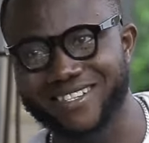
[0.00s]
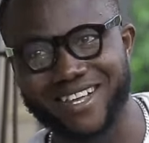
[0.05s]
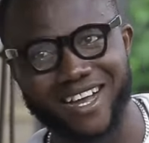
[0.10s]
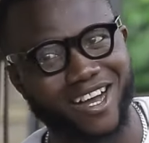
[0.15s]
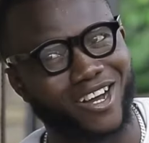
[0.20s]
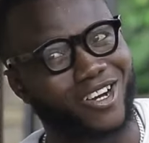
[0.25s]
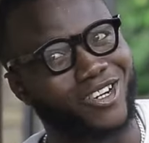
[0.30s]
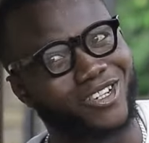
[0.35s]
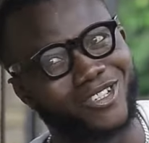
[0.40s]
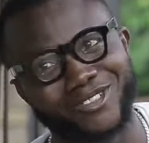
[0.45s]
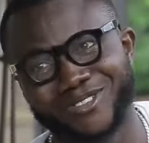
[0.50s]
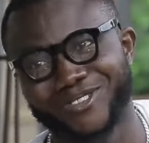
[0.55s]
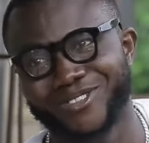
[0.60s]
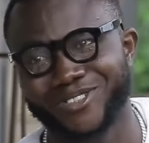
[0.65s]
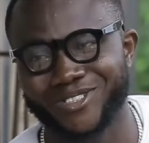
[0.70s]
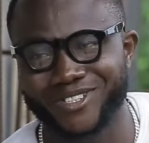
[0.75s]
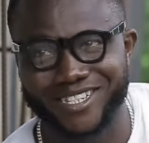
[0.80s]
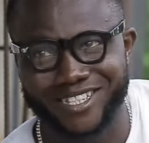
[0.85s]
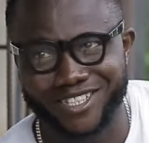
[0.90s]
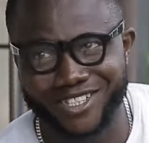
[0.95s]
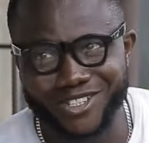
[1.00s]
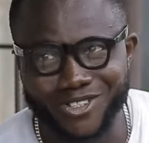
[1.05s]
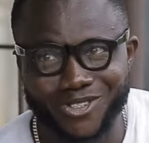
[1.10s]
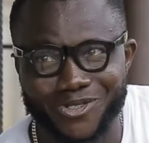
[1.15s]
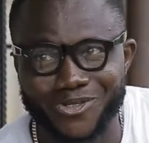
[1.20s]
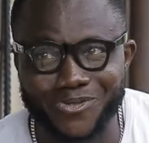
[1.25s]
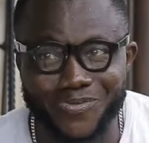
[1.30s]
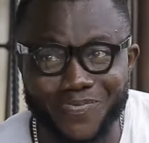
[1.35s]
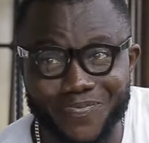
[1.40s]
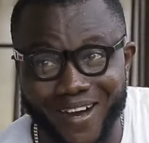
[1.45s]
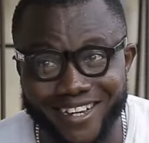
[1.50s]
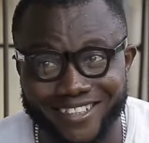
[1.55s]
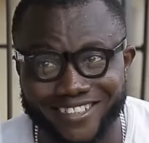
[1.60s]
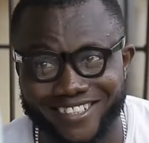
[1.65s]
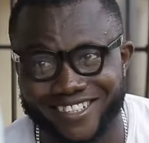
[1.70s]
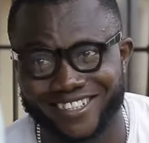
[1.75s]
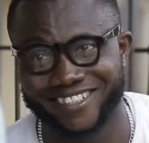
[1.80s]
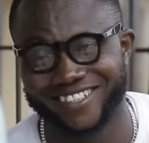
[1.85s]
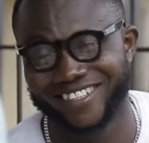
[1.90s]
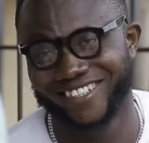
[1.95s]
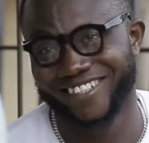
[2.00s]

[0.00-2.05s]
now. Using it to patch.